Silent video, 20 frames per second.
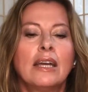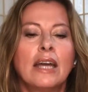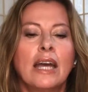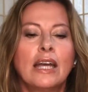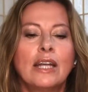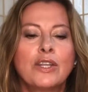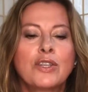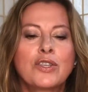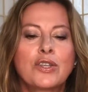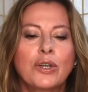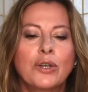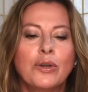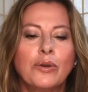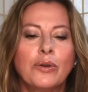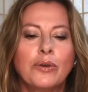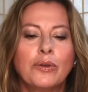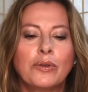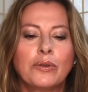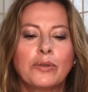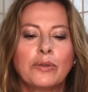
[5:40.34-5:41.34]
And so,
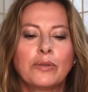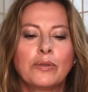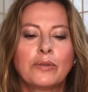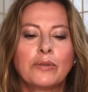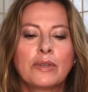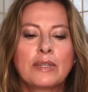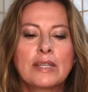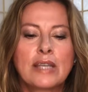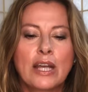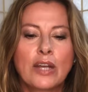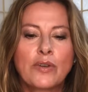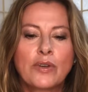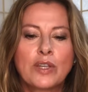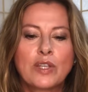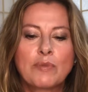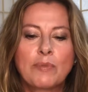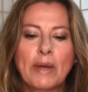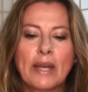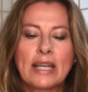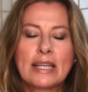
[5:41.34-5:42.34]
sacred
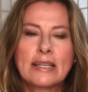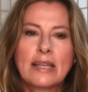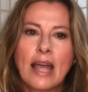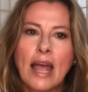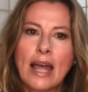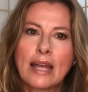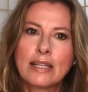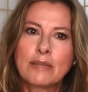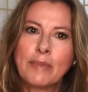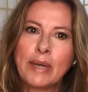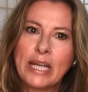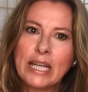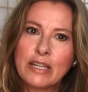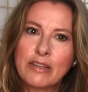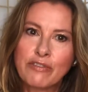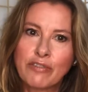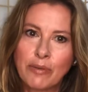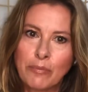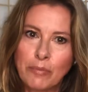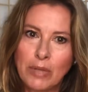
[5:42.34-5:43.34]
space has many
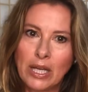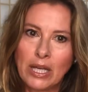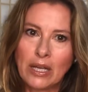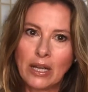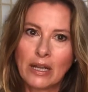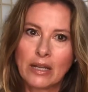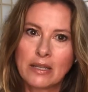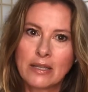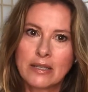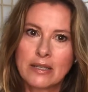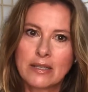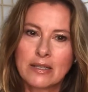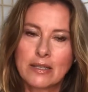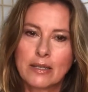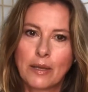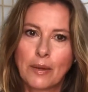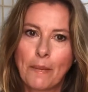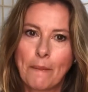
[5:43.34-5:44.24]
different meanings.